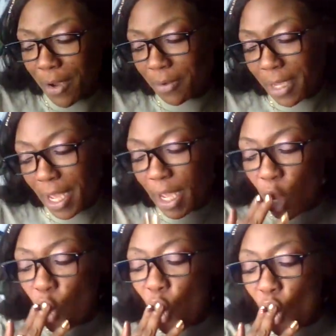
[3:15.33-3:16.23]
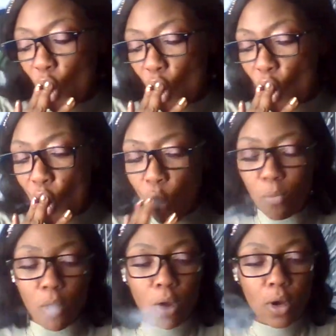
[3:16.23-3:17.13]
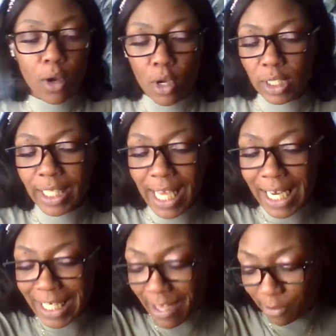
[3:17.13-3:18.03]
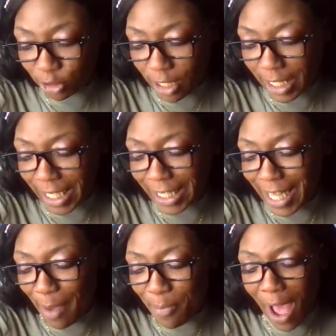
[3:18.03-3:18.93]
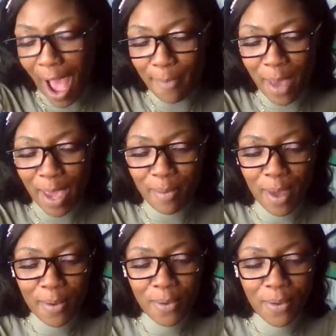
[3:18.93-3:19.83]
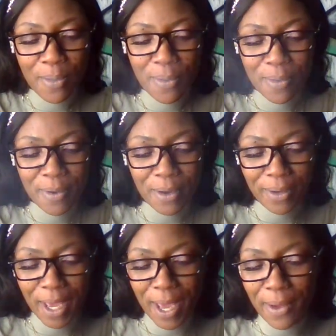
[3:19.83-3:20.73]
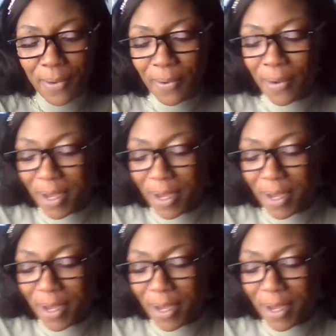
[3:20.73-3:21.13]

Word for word: Okay. Look at that devil trying to eat that pie, baby. Okay.